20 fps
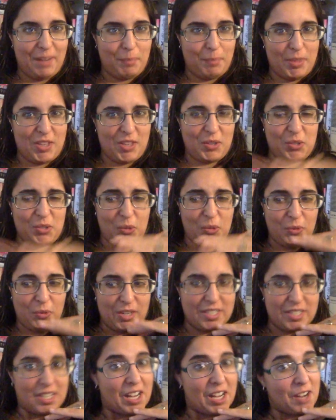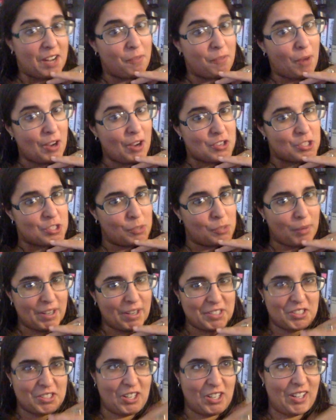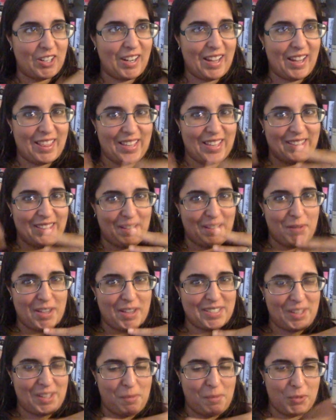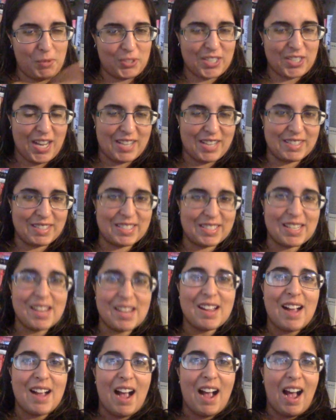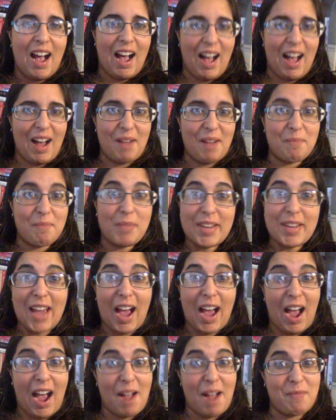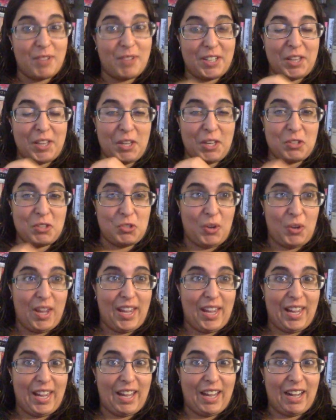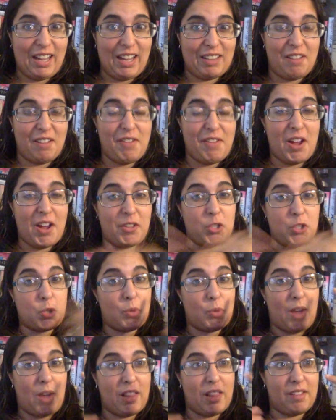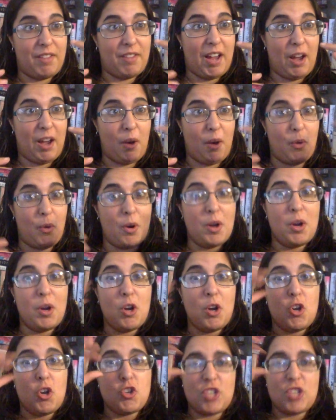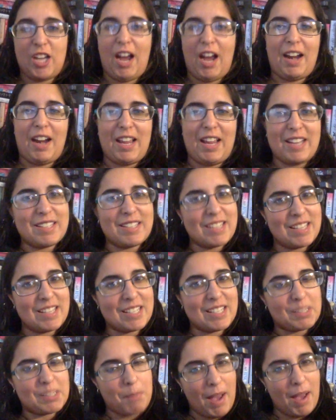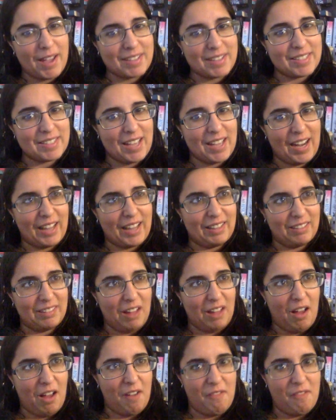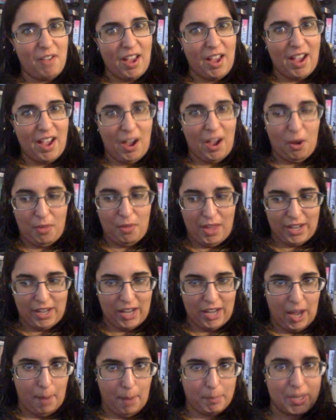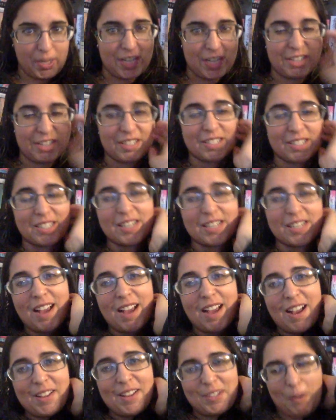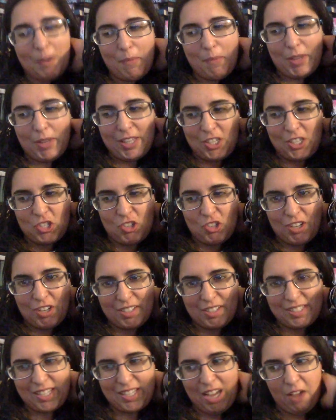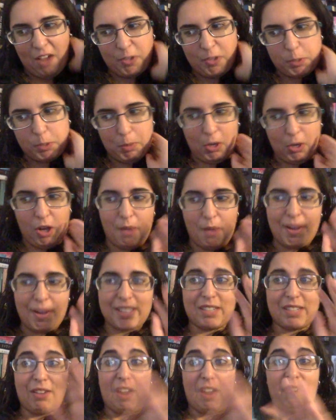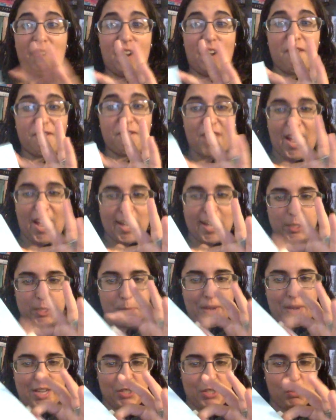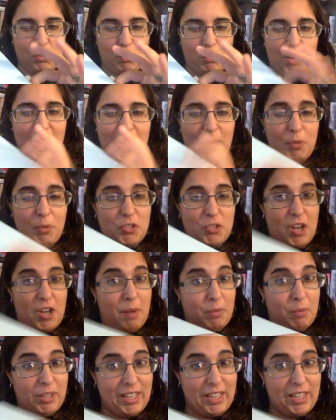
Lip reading: but there's a reasoning why she's a prankster, and I think that makes a lot more sense. But yeah, I'm really enjoying it. I love how she got into this mess, and I love how that happened. So I'm really intrigued to see how this book going. It's a very, very fast-paced read, which I'm really